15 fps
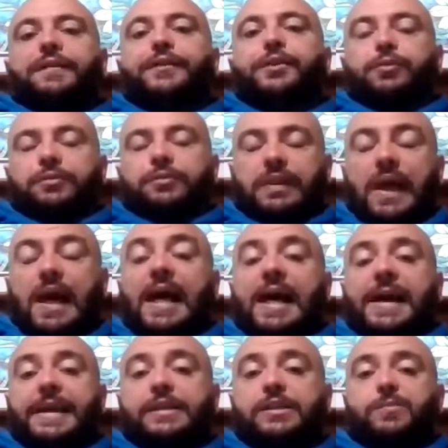Your
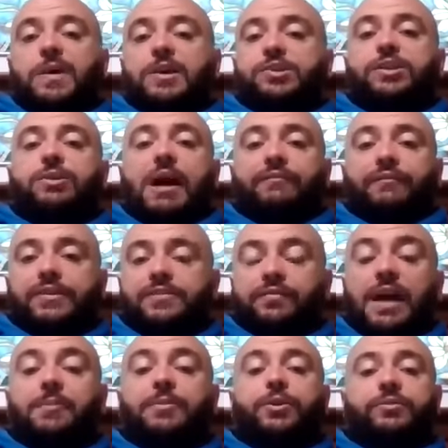line, especially your offensive
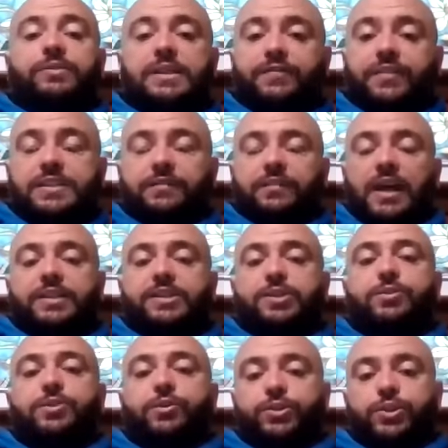line, but your defensive line
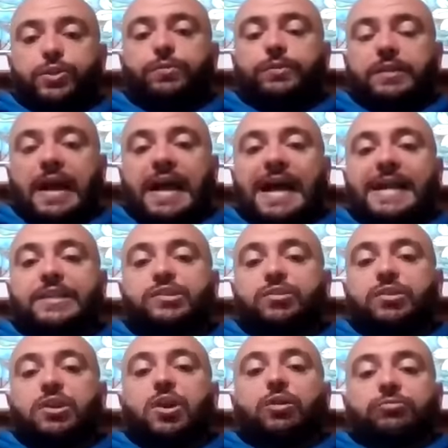too, your two
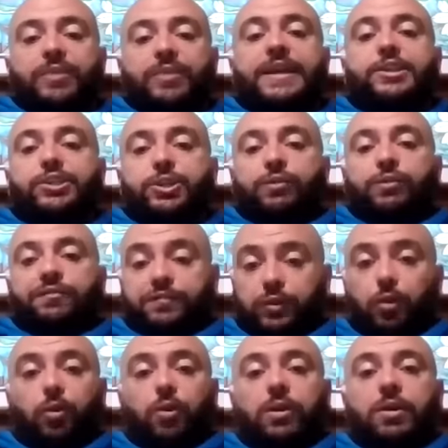lines raise your
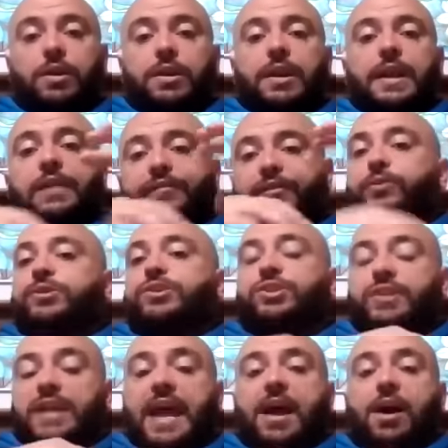floor. If you're
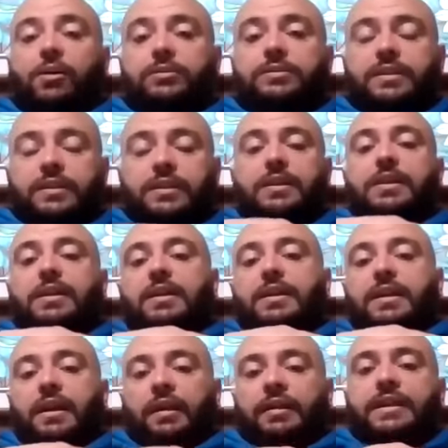sound
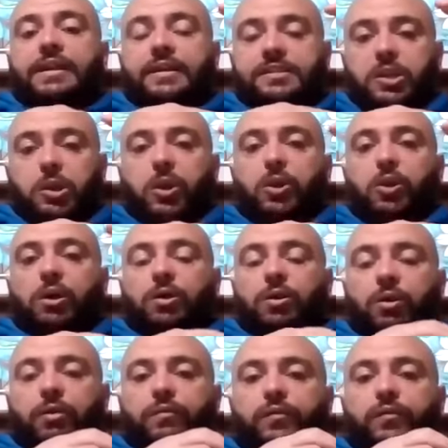in the interior,